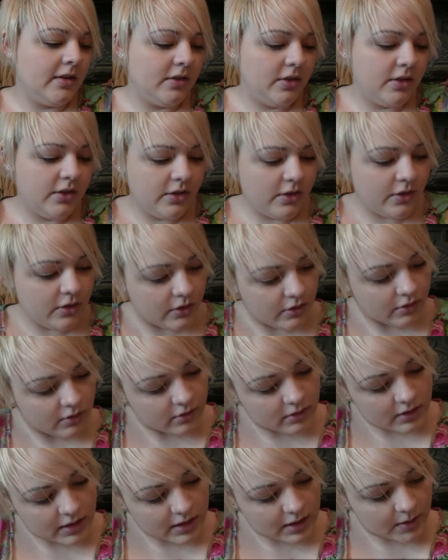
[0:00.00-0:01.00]

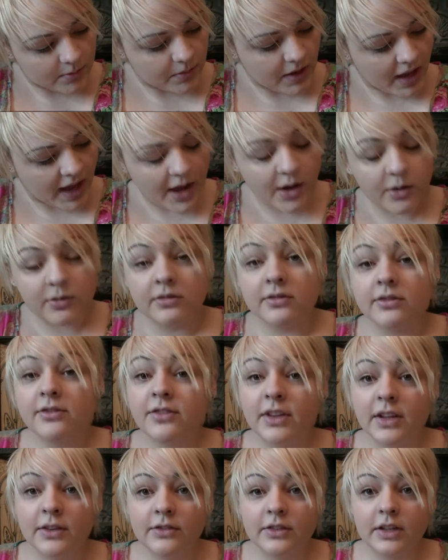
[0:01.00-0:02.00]

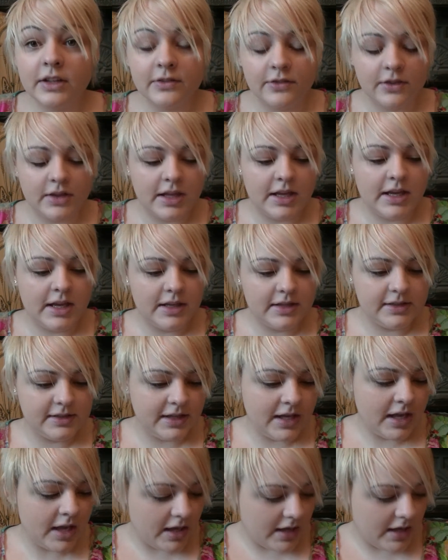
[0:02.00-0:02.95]
£3.50 for this.